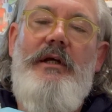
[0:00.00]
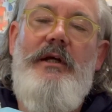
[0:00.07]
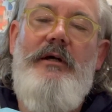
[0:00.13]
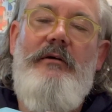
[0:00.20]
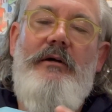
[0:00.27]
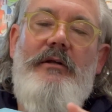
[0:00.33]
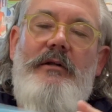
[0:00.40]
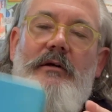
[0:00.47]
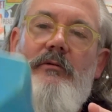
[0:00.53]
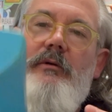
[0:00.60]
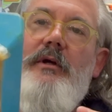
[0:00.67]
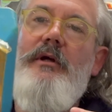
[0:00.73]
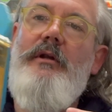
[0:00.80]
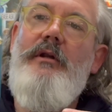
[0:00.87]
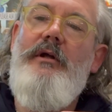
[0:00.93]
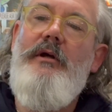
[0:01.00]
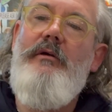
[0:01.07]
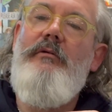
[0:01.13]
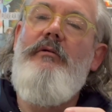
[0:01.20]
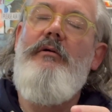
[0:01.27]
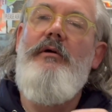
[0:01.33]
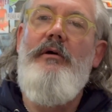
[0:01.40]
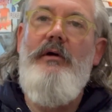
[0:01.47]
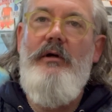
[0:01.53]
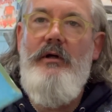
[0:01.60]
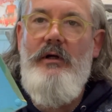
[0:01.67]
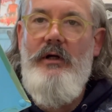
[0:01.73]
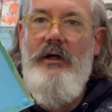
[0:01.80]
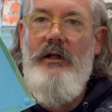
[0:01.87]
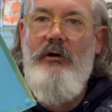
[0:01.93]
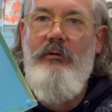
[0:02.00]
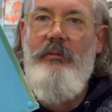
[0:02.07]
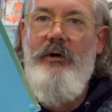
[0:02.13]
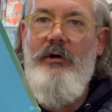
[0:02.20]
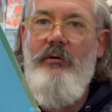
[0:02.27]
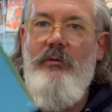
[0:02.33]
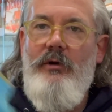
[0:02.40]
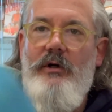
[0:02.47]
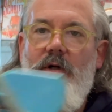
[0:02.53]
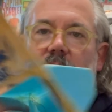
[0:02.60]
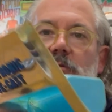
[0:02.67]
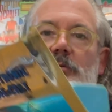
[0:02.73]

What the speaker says: I think we can do a little bit of work to